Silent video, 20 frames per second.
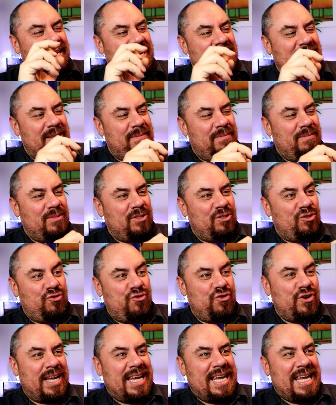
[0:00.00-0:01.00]
um,
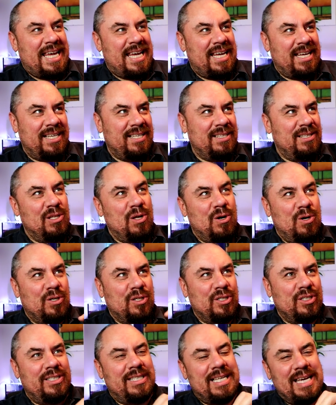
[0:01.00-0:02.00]
stringy,
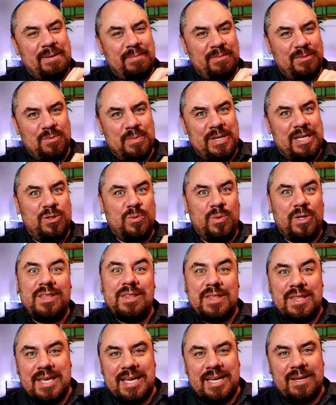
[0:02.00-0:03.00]
long stems means
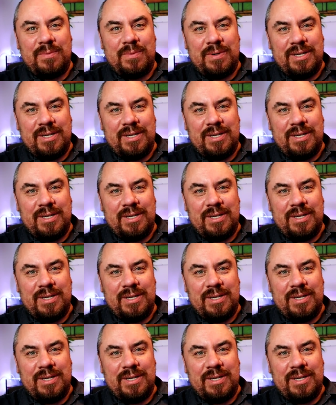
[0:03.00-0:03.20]
one thing,